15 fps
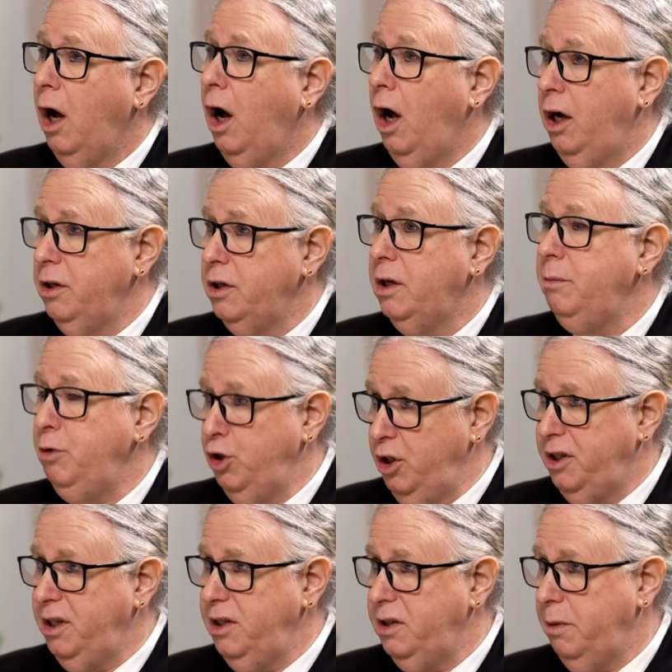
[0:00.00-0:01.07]
on
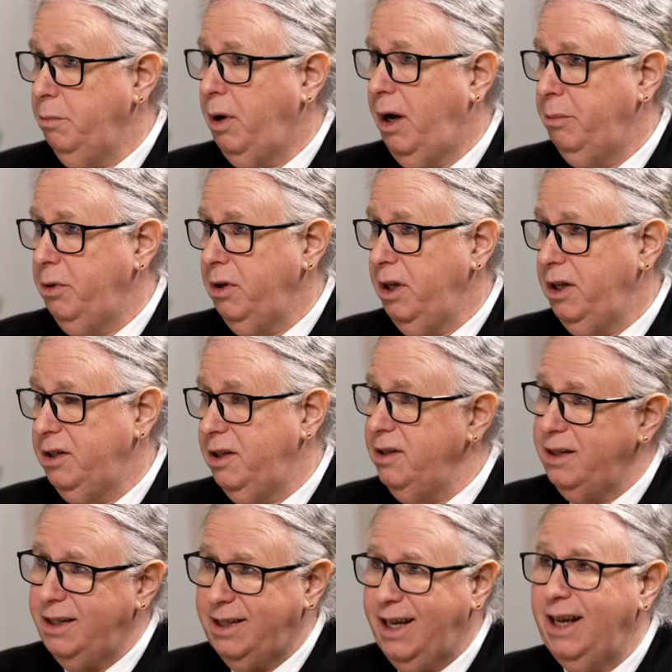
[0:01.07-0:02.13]
communities and
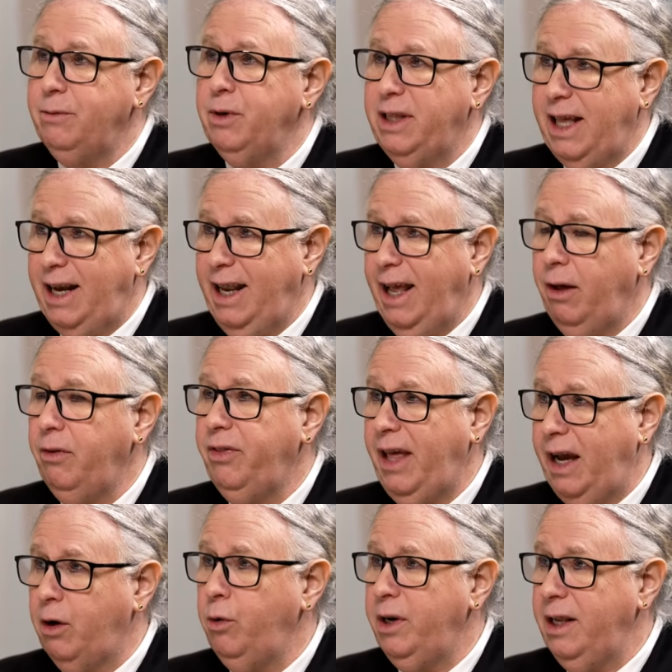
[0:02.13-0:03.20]
populations, again, with that health
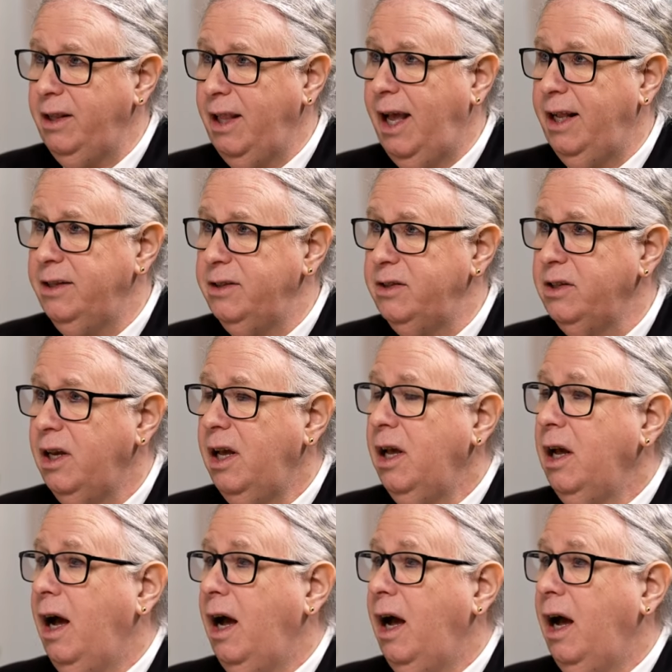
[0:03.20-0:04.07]
equity lens,